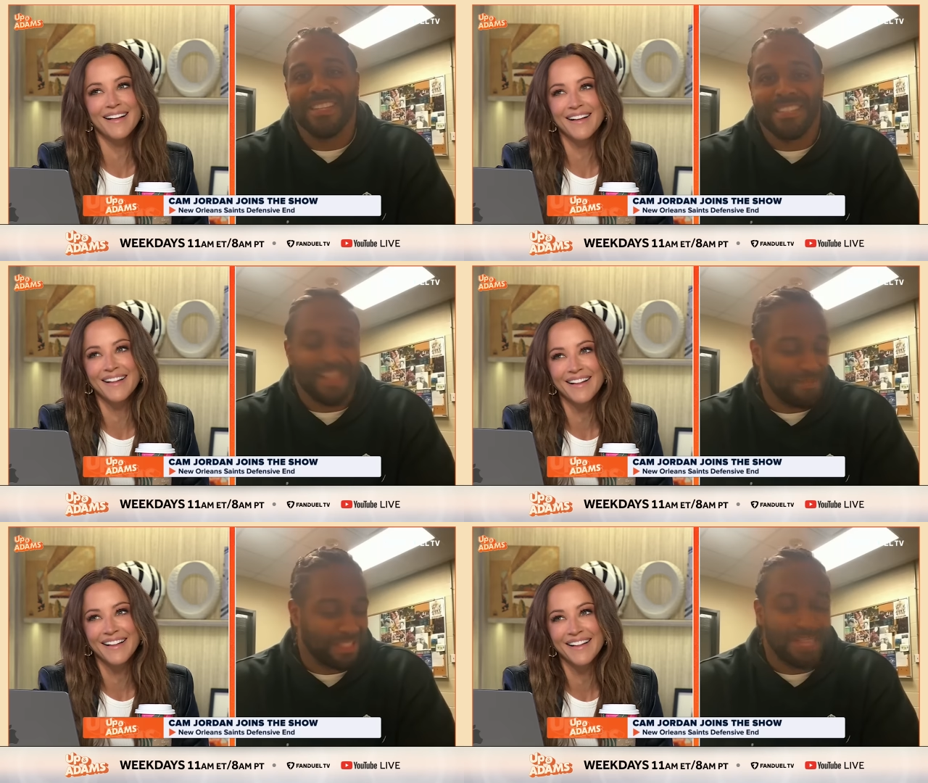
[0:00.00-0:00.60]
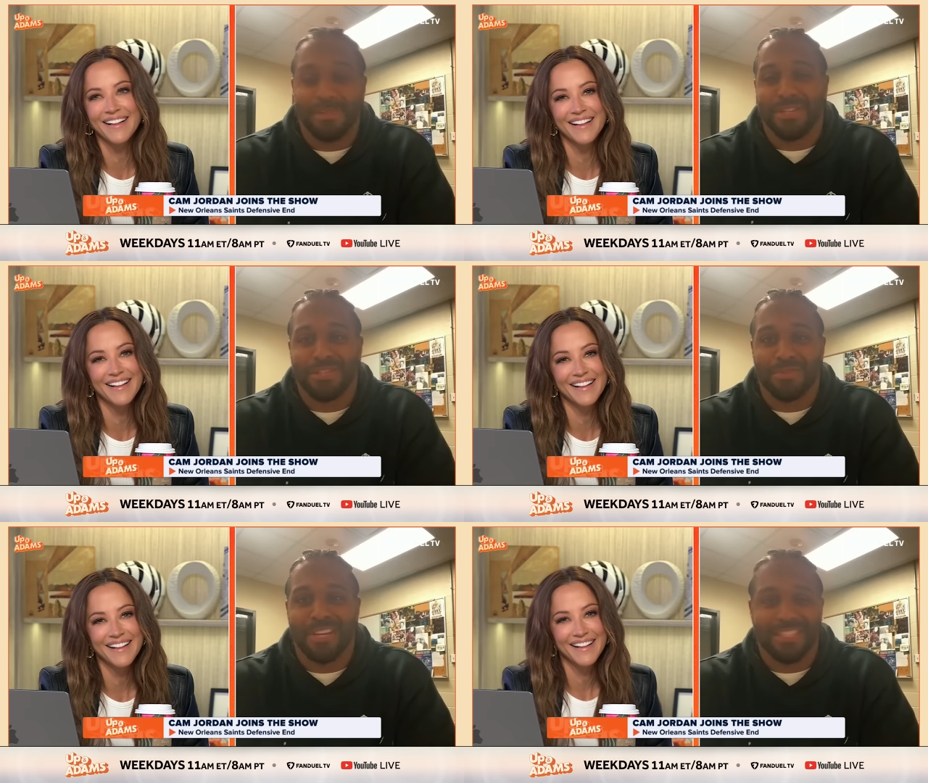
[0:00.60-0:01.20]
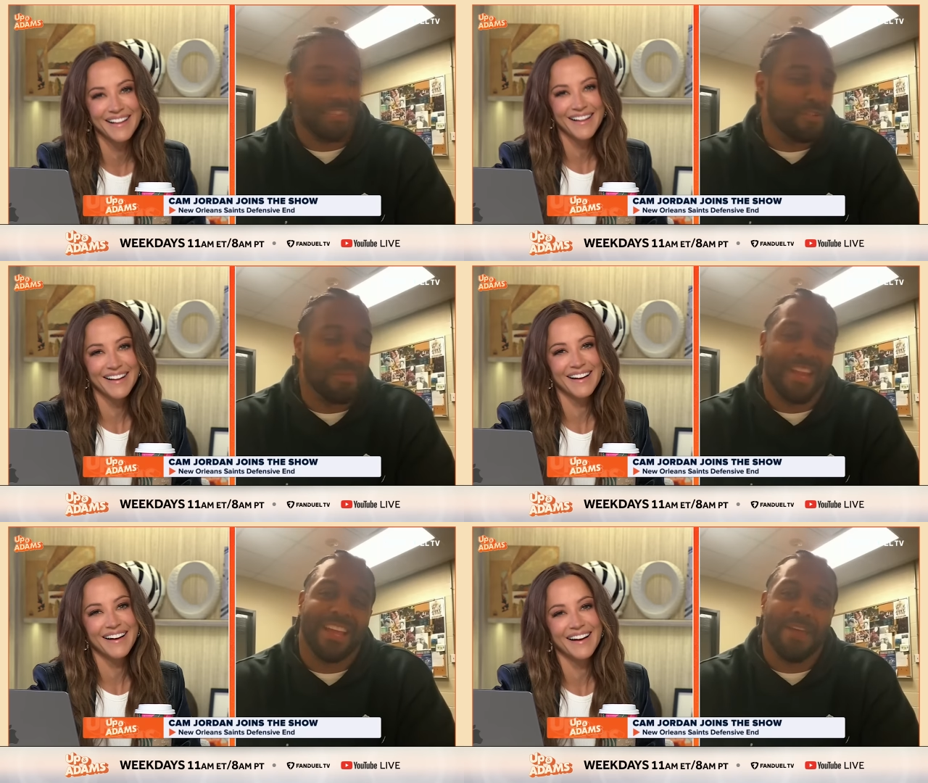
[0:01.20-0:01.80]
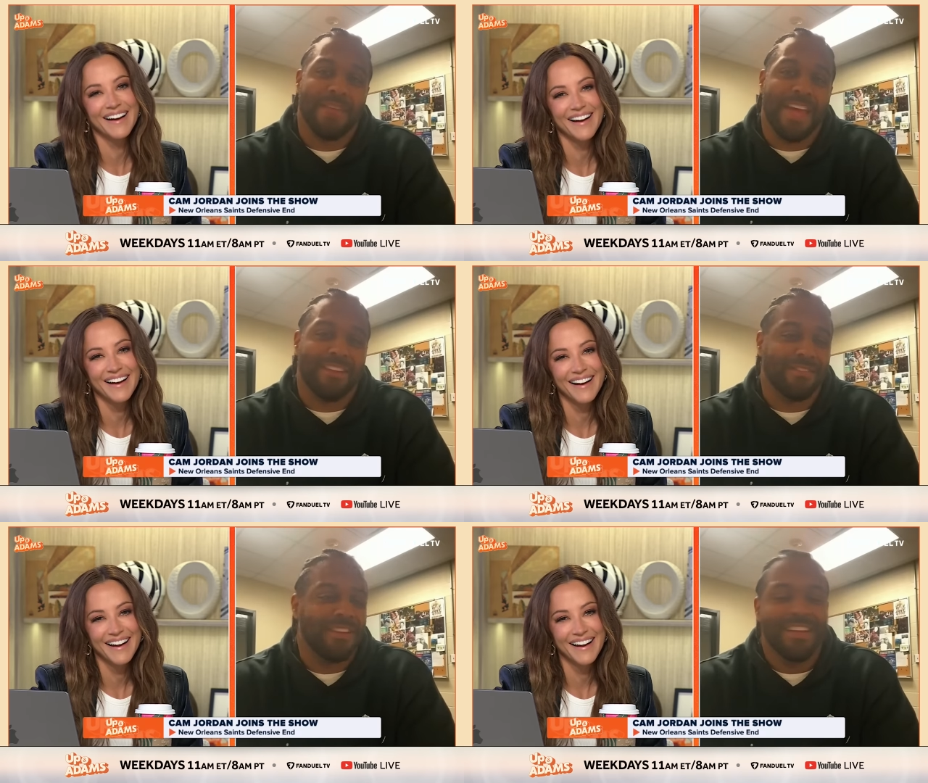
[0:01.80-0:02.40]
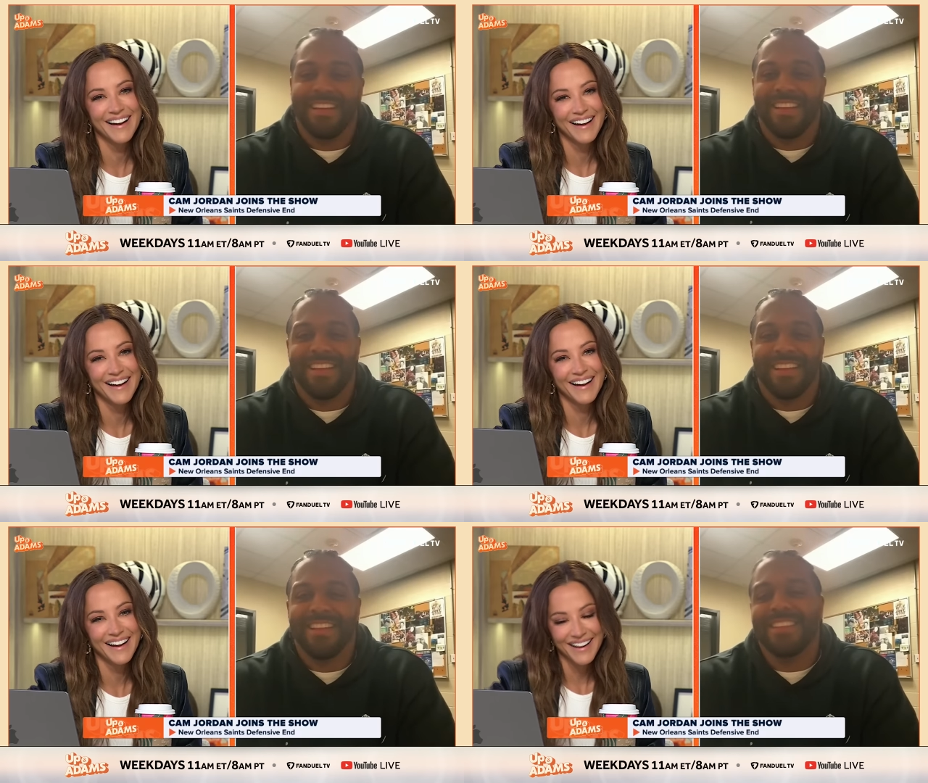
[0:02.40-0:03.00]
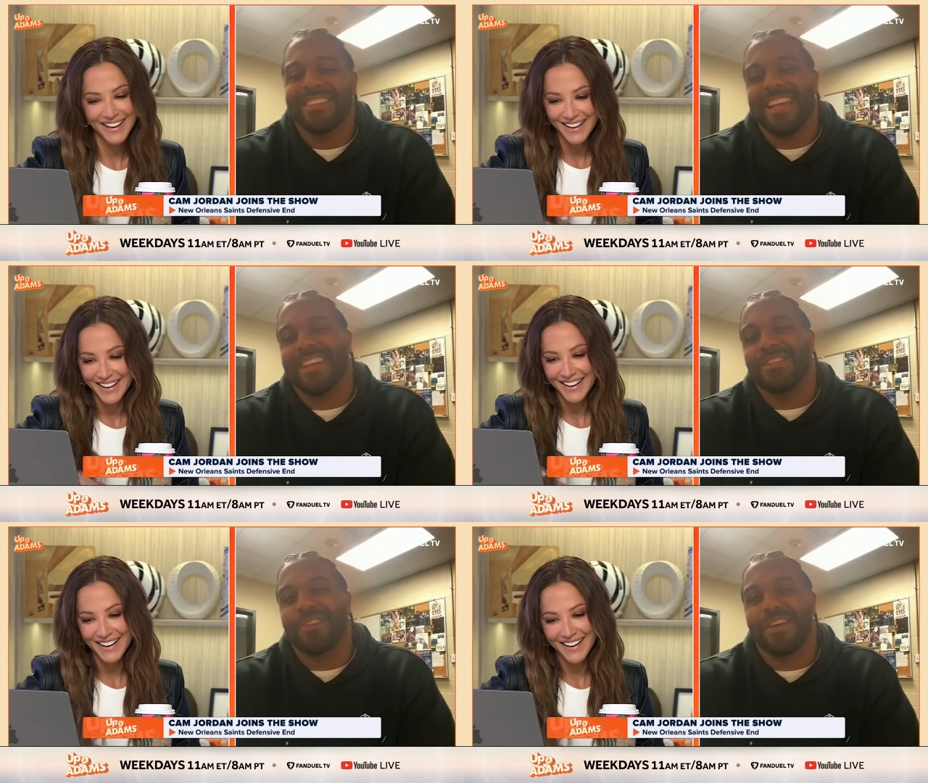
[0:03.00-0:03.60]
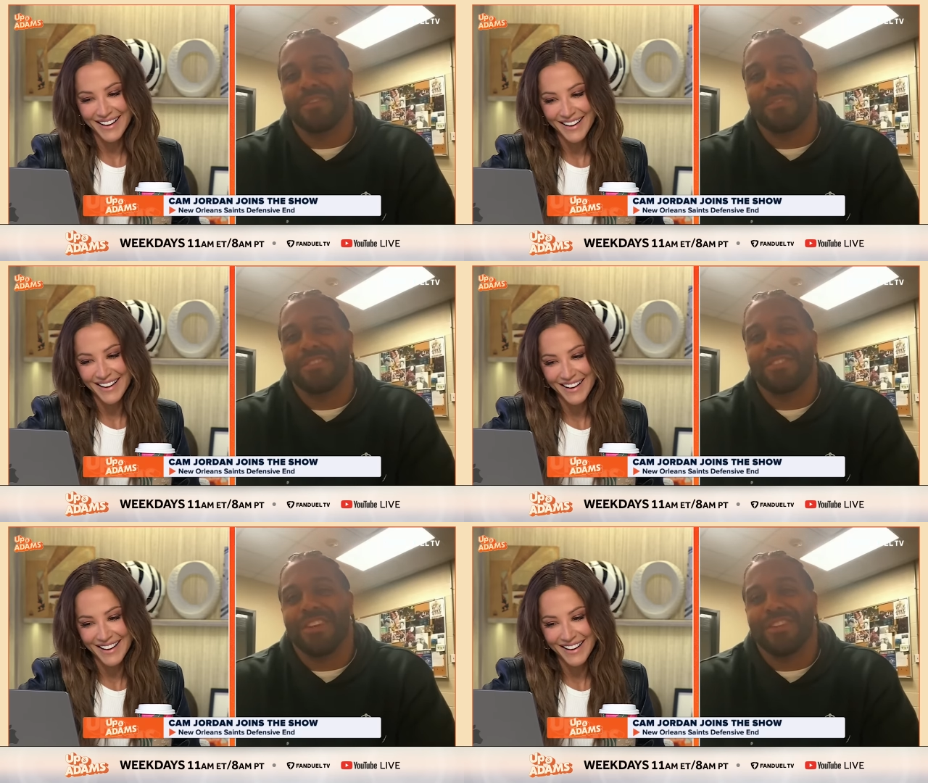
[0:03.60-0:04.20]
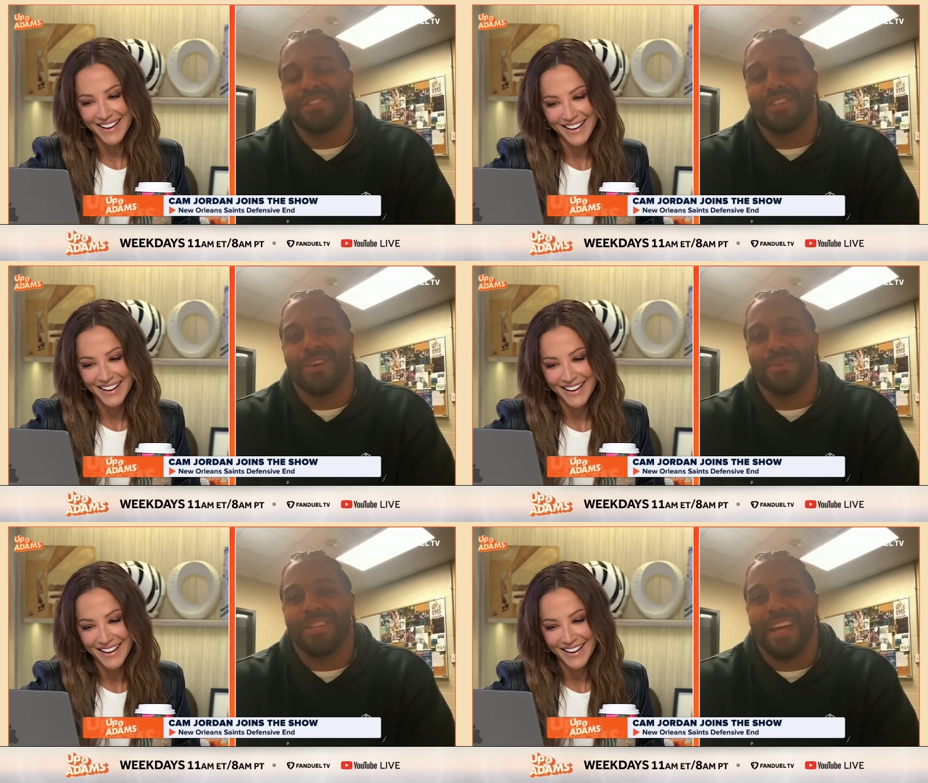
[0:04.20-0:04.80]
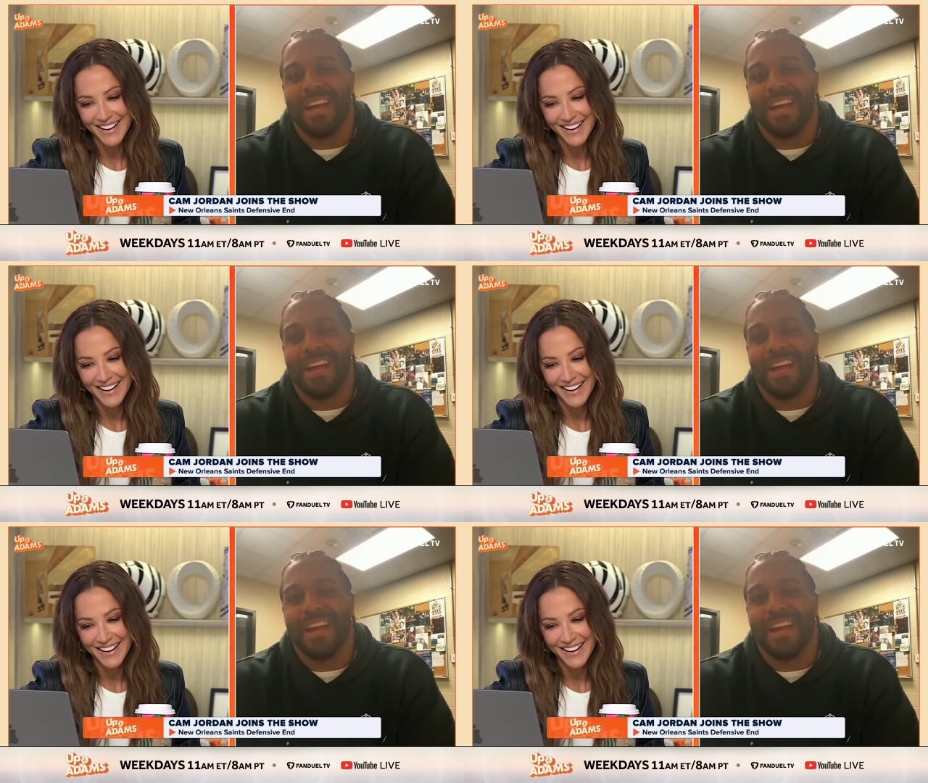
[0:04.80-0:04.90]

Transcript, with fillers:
Speaker 1: eventually I'm gonna see him in the streets and he's gonna be like coming out of he looks like a Trader Trader Joe's